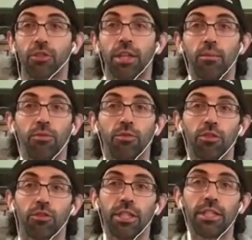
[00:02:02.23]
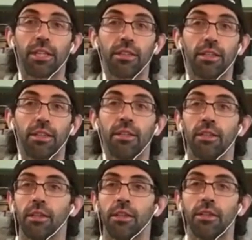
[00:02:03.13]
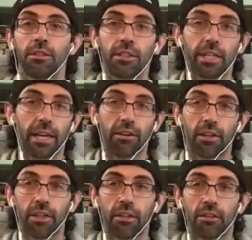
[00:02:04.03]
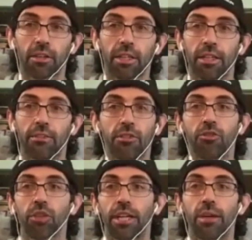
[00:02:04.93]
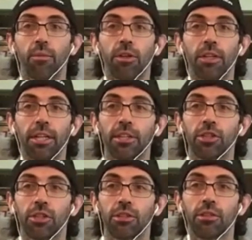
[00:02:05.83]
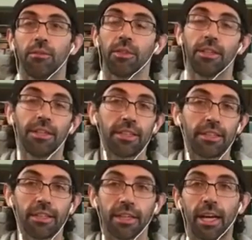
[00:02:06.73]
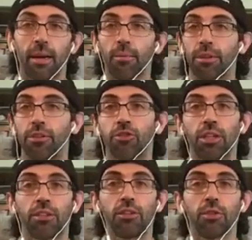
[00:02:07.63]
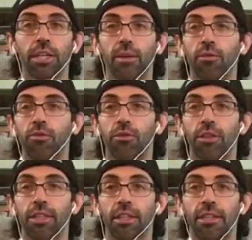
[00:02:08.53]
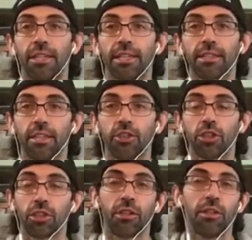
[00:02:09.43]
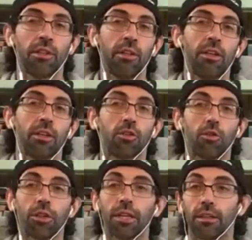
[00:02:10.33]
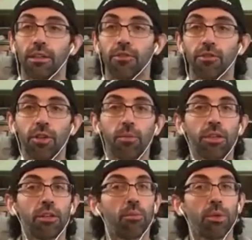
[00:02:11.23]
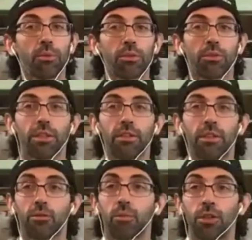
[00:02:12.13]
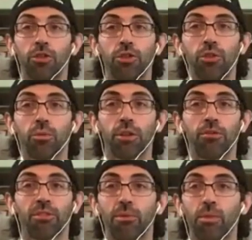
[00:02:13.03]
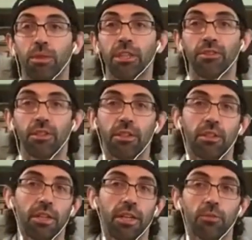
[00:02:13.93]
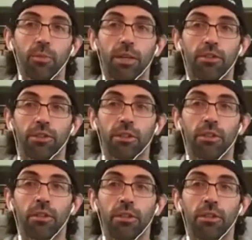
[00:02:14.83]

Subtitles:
to trade him before the trade deadline to the Carolina Hurricanes and try to get Marty Necas. It didn't happen. They tried to do it again before they signed the extension. According to Elliot Friedman, there are people, especially Jim Rutherford, believes in Elias Pettersson.